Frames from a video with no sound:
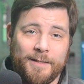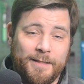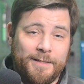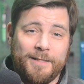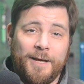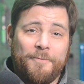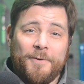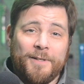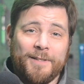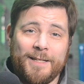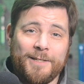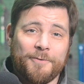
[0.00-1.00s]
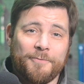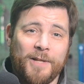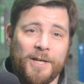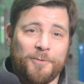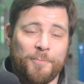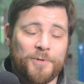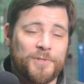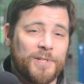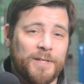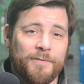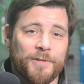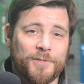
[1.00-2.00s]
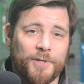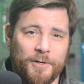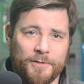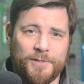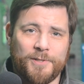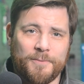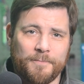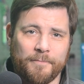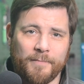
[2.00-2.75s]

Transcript: indefinitely deflect perceived assaults.